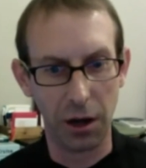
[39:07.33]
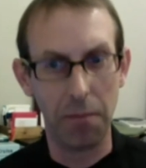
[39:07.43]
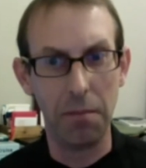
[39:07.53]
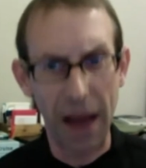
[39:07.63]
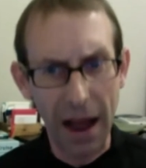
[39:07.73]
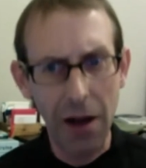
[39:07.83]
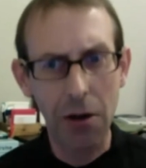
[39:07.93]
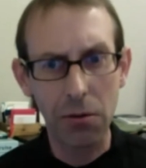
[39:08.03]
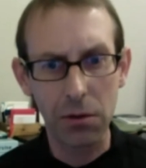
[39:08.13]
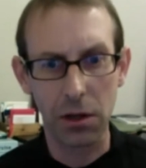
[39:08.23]

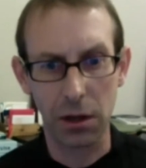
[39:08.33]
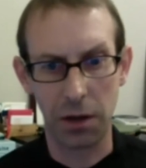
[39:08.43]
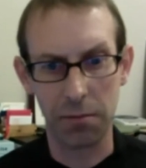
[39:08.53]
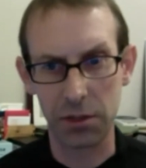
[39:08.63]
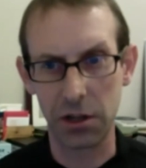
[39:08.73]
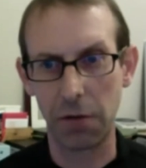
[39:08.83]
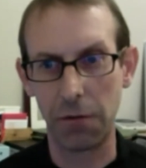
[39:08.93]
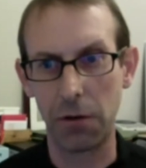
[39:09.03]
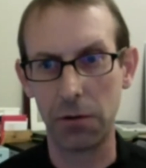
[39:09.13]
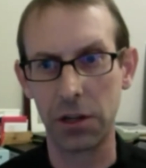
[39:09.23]
Now, cell
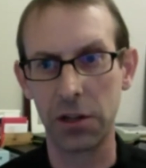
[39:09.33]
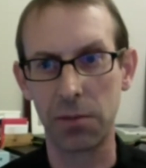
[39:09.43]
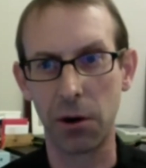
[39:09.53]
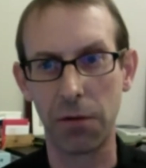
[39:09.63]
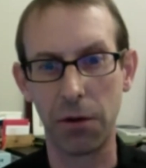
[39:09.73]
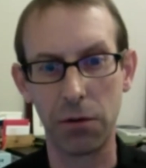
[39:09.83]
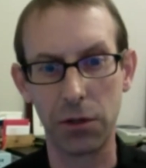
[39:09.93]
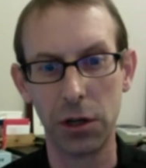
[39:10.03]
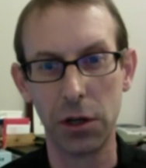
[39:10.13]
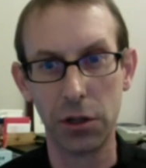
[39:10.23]
phones and smartphones
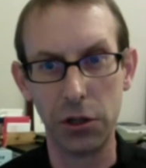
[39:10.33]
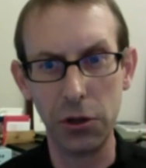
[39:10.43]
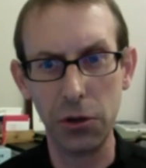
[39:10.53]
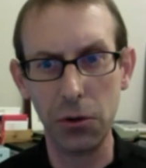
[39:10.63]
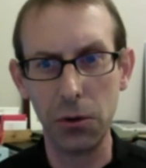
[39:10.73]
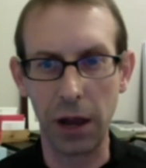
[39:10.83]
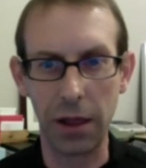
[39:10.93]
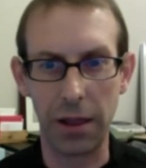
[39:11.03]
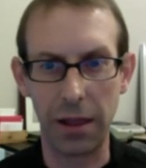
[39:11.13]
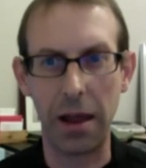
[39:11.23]
do,
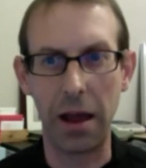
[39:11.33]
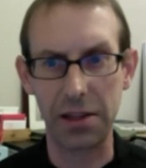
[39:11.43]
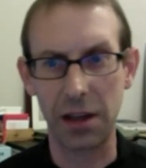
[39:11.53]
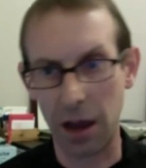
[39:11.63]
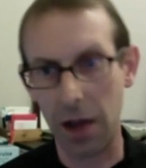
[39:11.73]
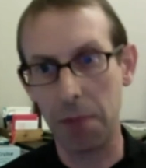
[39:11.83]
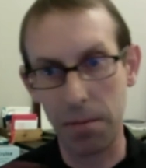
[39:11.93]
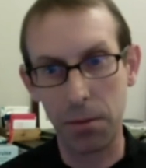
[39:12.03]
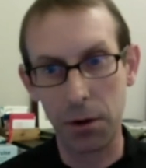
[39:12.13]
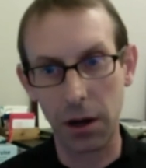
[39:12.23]
and as I end my
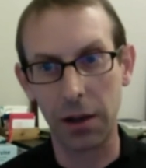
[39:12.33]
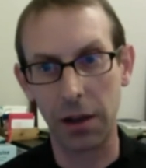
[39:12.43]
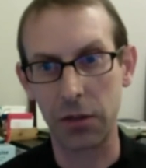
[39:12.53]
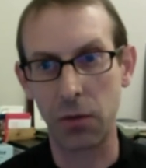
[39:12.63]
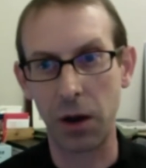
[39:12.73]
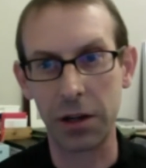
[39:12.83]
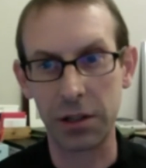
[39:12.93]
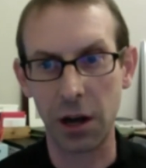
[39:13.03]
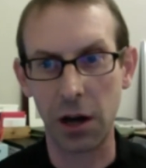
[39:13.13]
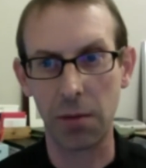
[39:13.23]
book, that's why I
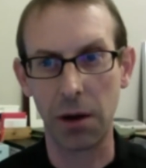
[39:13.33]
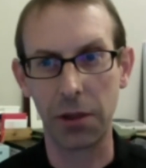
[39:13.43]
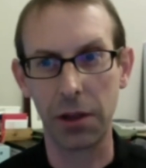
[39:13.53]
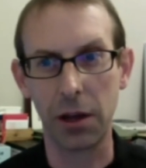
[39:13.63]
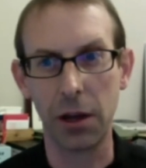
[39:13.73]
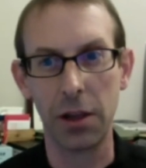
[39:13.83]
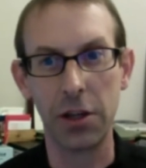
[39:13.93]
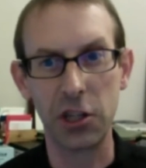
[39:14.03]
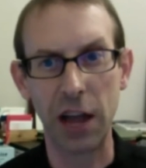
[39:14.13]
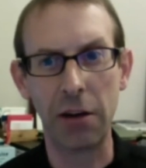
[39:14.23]
talk about the
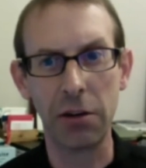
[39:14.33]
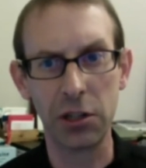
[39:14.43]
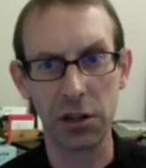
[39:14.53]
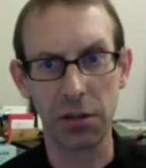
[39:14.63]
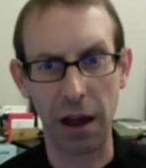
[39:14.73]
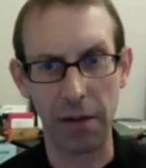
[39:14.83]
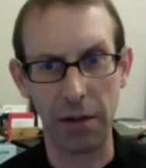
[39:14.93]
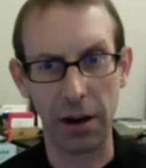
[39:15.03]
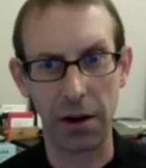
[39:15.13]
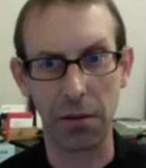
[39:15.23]
challenges of
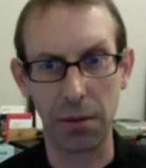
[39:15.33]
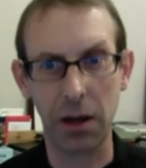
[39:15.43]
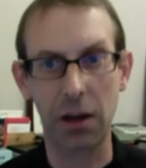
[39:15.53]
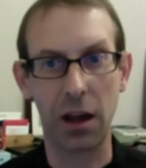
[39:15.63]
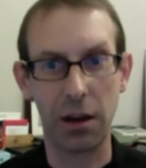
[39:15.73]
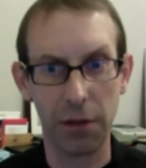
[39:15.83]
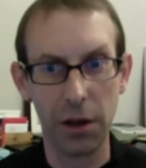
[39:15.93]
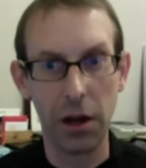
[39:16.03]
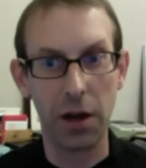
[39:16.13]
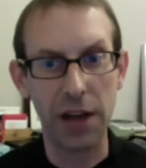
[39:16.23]
having Arabic kind of
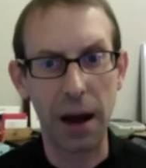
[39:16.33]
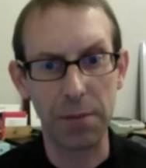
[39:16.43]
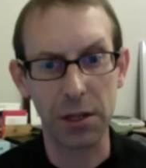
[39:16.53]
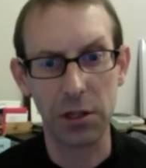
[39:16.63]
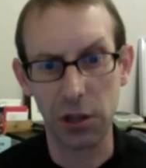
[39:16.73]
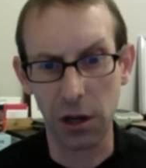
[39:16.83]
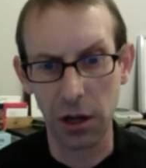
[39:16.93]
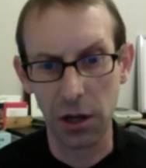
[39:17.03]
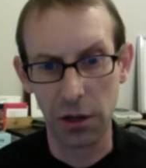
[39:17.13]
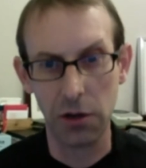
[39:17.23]
adopted to the
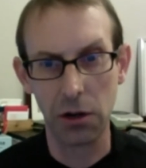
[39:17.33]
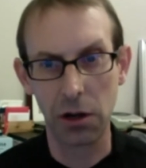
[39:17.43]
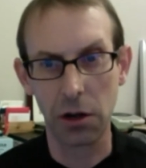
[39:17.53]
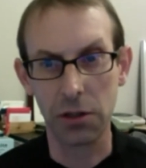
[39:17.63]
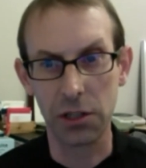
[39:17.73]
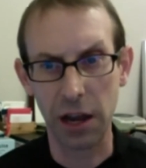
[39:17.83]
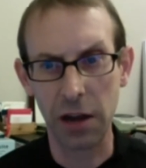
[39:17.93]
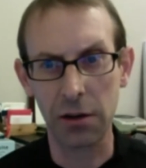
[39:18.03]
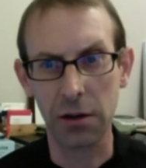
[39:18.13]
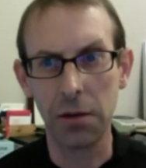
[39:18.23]
Unicode
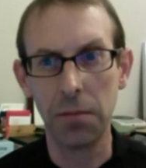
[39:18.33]
standard,